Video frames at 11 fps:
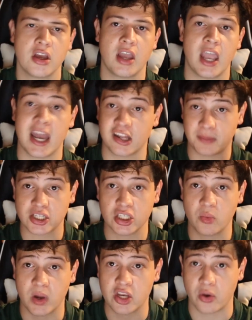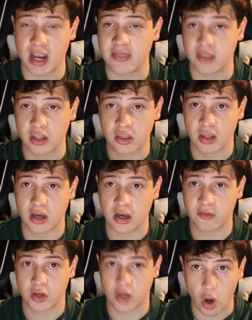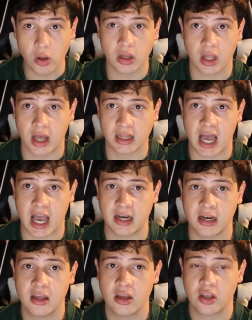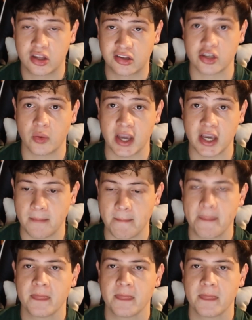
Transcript: And especially when you're in the goal line situation,